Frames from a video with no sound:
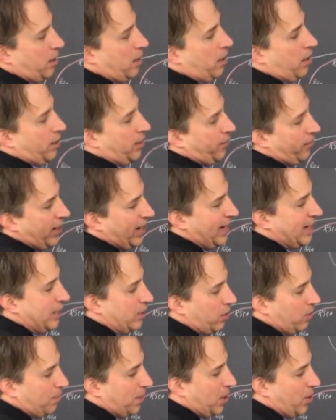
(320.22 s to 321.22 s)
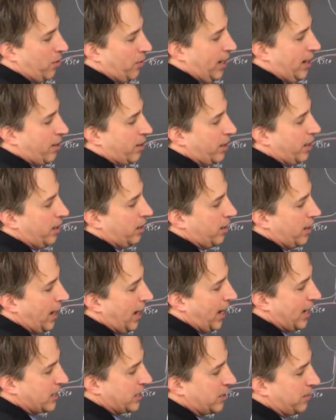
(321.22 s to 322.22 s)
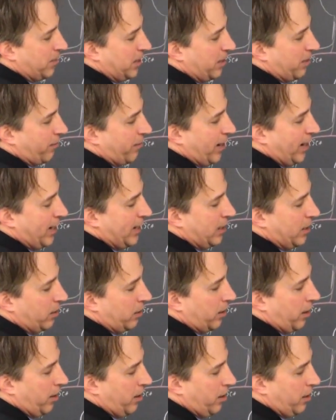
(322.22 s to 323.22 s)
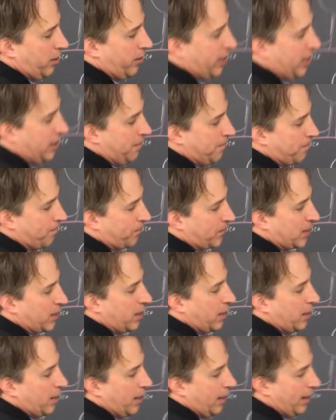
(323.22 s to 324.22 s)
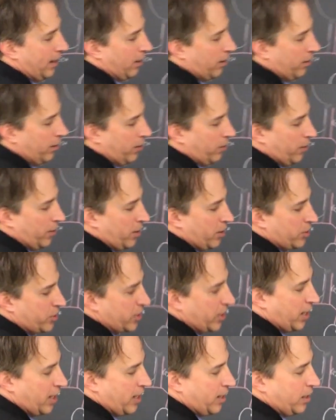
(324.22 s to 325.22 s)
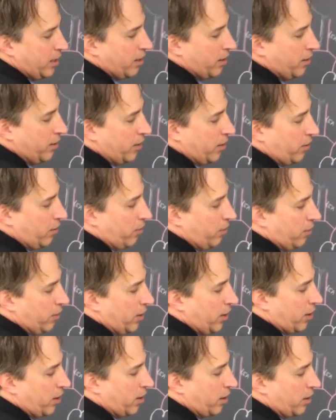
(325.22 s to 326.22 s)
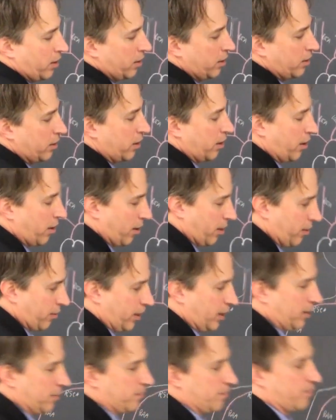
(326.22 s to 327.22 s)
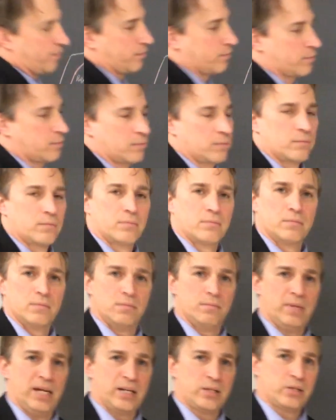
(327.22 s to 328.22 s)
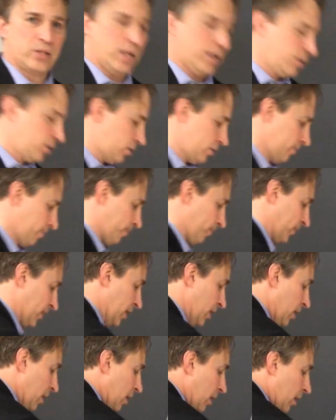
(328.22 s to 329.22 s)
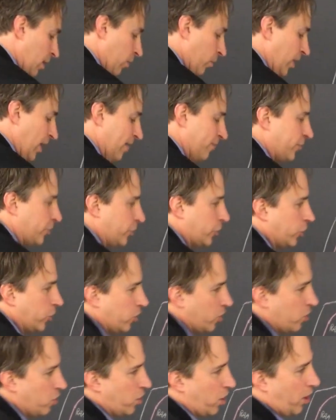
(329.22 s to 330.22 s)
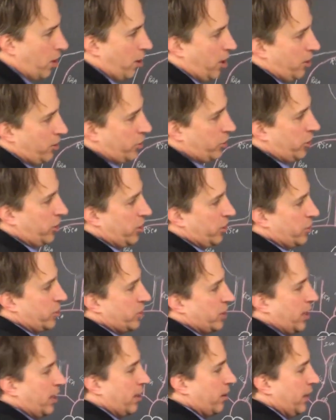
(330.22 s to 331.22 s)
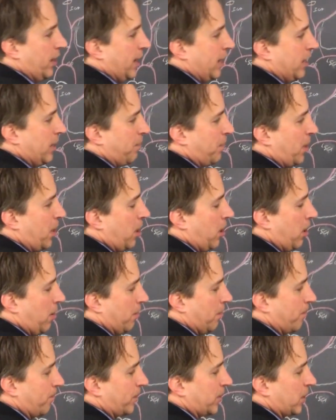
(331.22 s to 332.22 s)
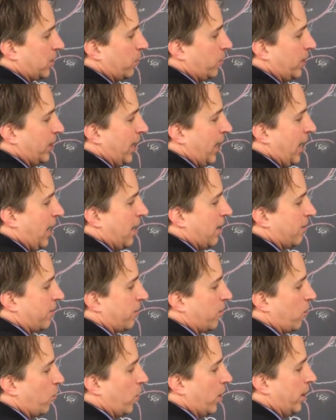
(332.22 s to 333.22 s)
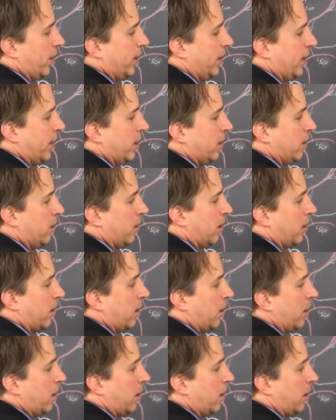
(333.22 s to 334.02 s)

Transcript: on the radial bone area, has to be the radial artery, and on the ulnar side, the ulnar artery. Makes sense. We have two arches that are in the palm. We have one here,